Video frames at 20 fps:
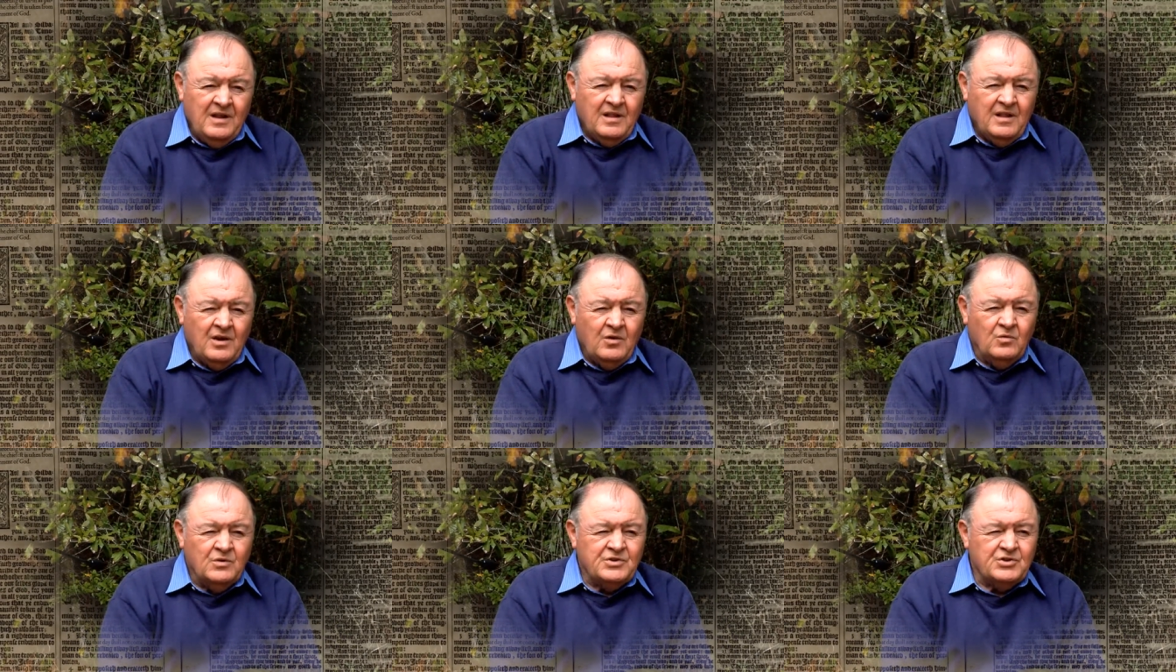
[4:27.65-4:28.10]

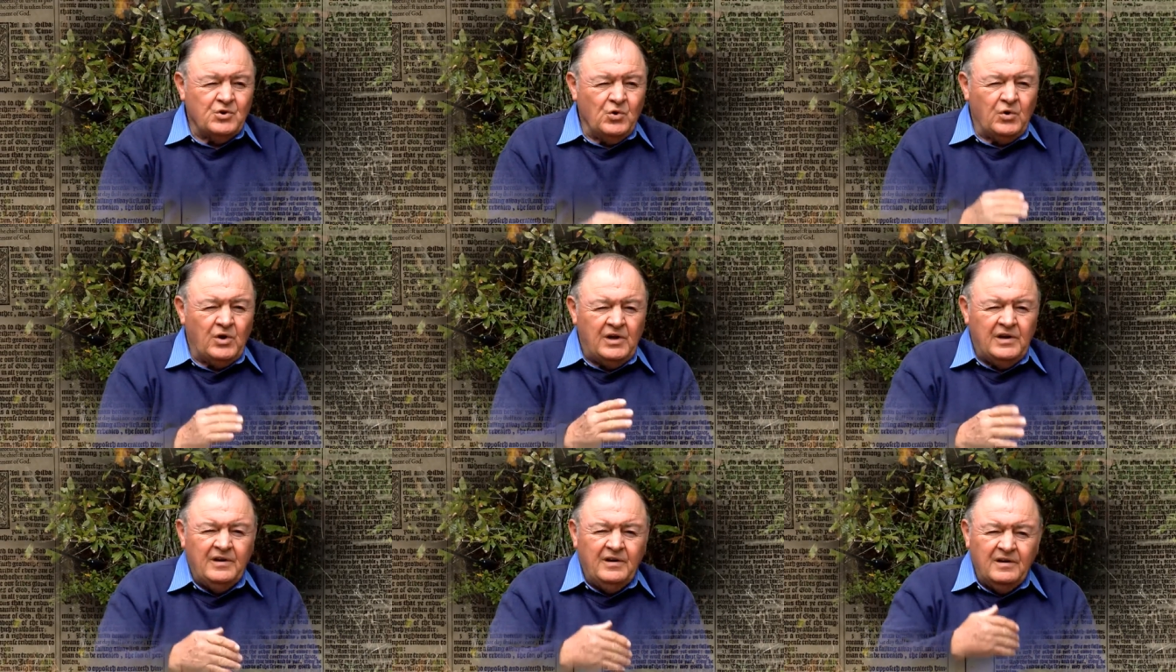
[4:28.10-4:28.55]
there was so
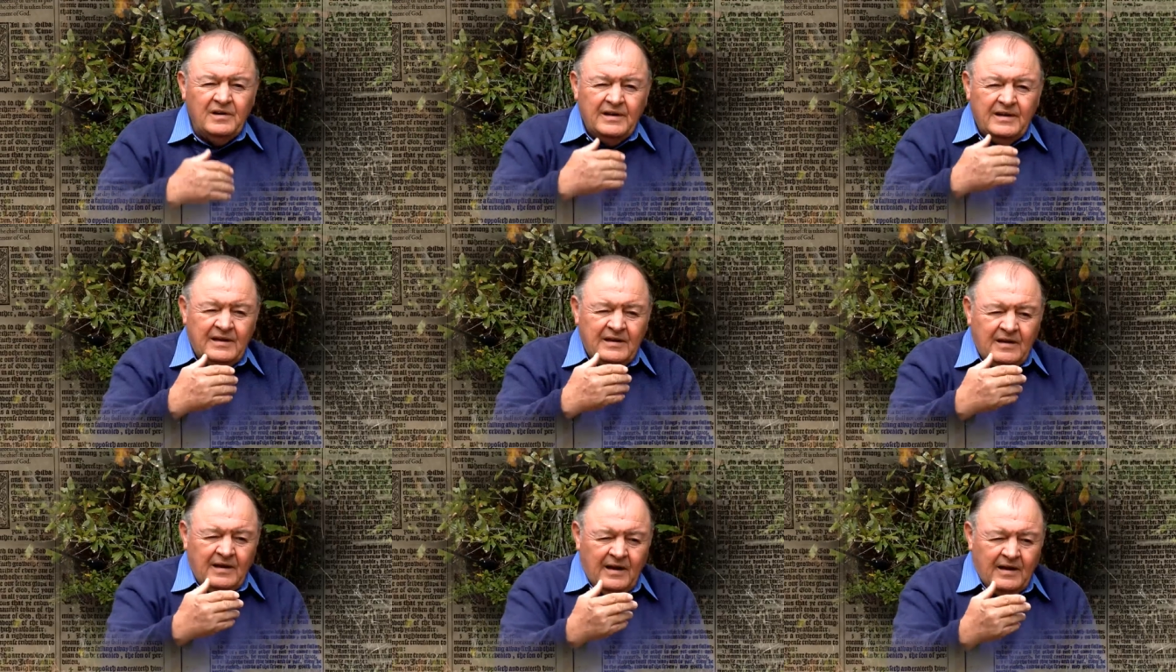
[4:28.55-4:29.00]

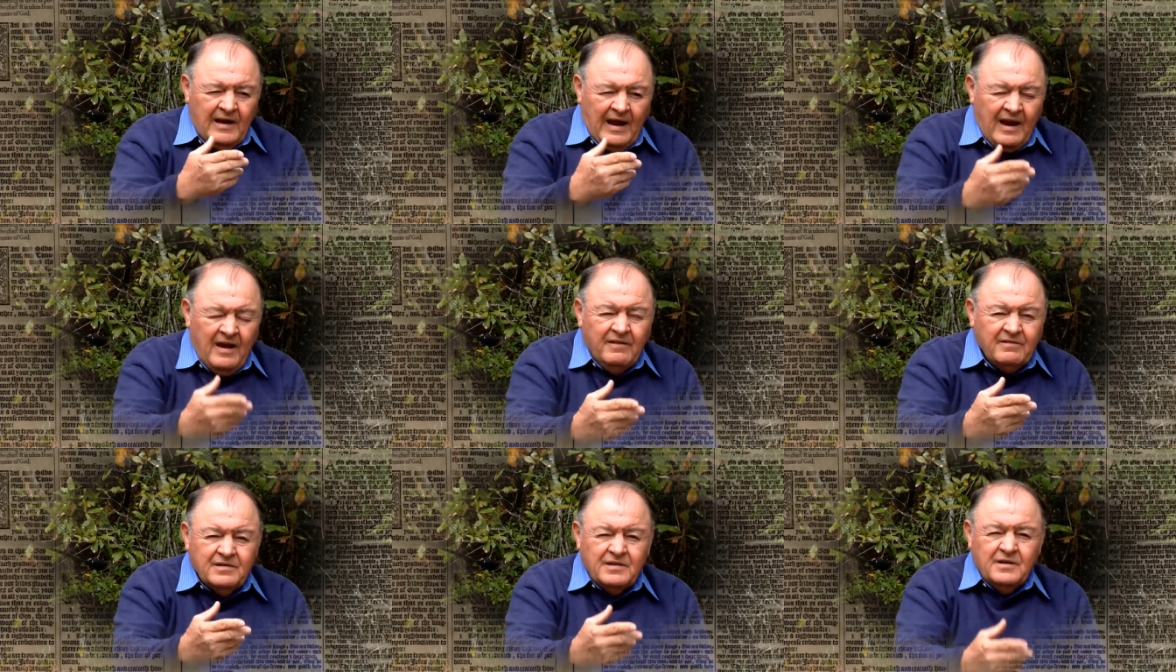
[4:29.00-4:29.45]
clearly
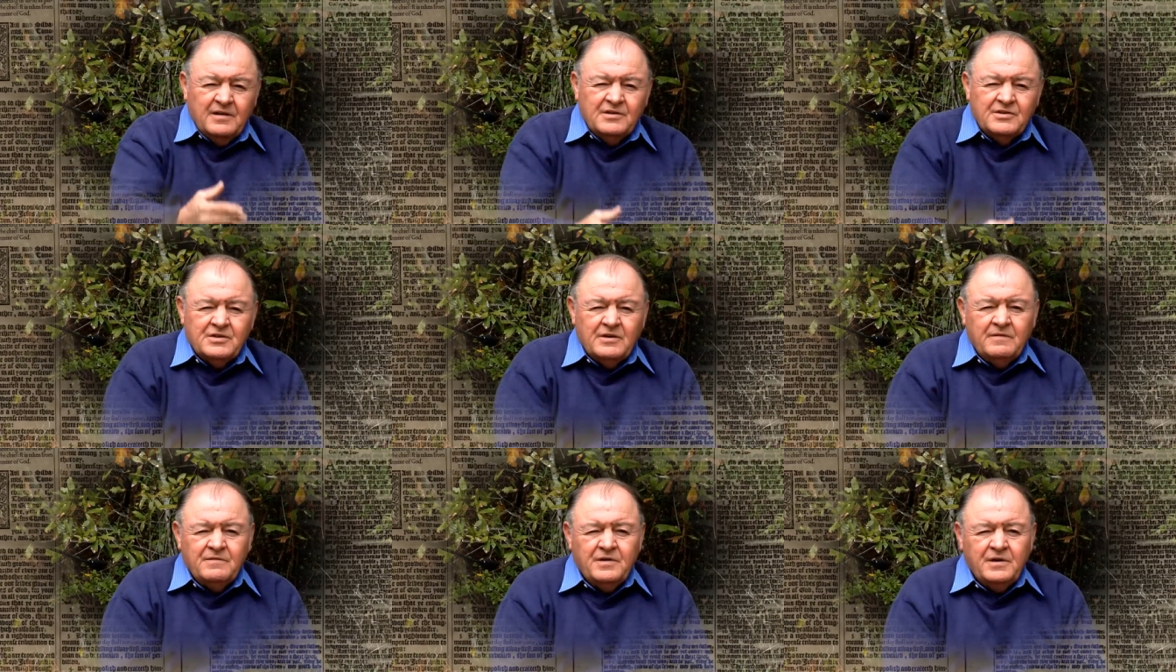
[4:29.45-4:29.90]

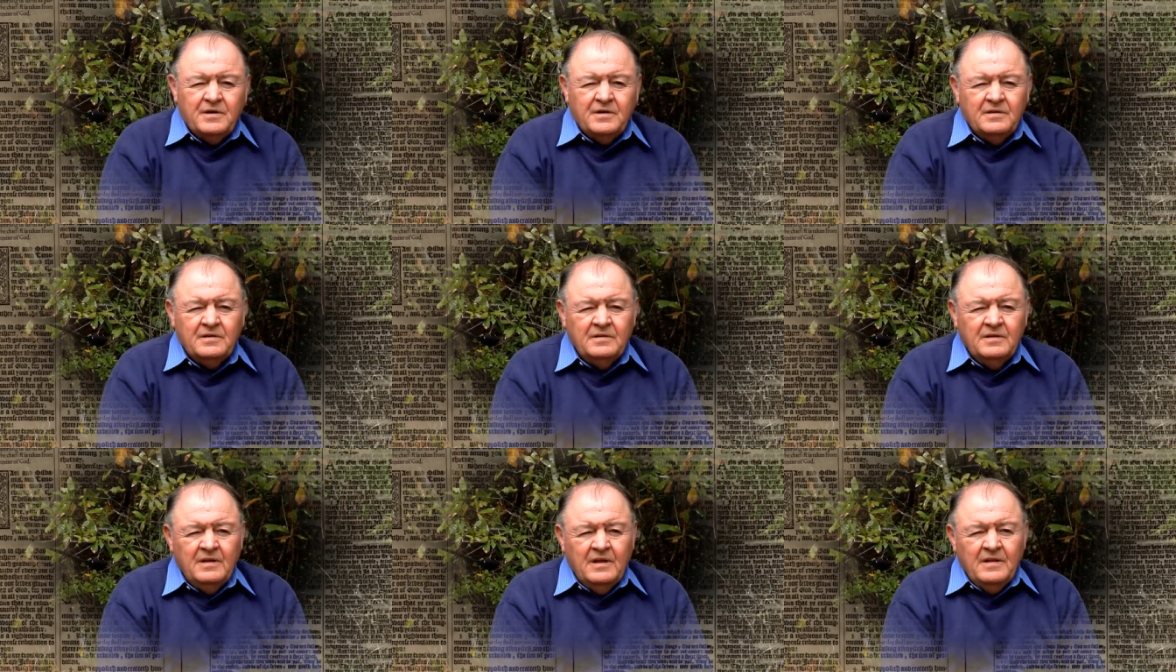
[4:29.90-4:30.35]
evidence of
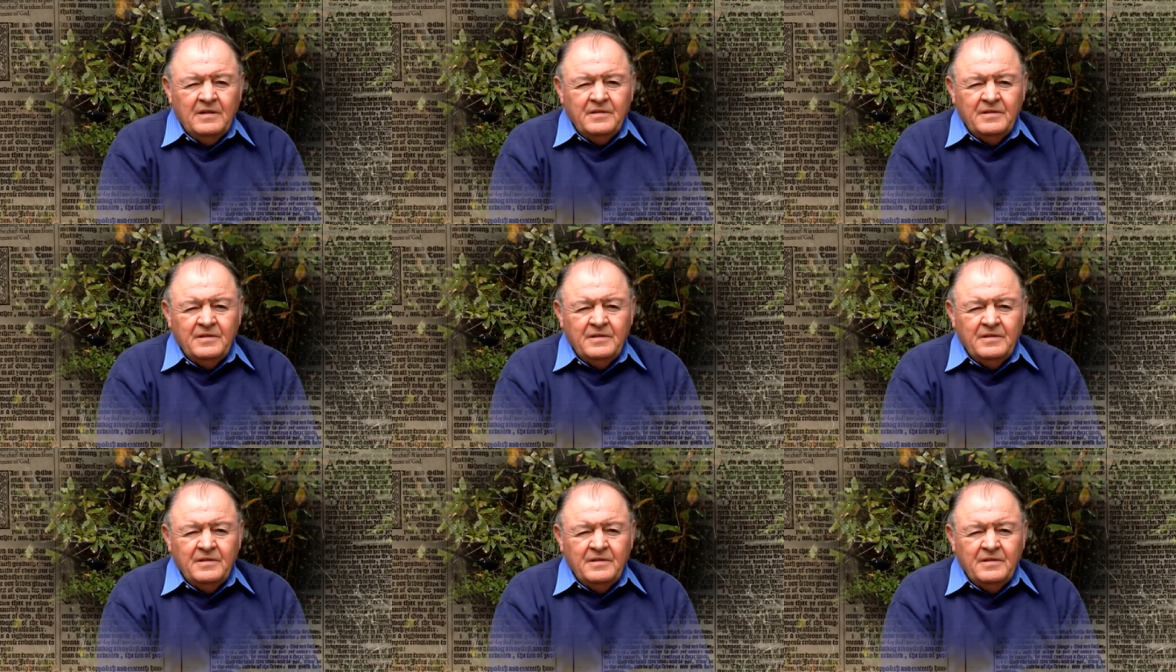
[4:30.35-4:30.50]
the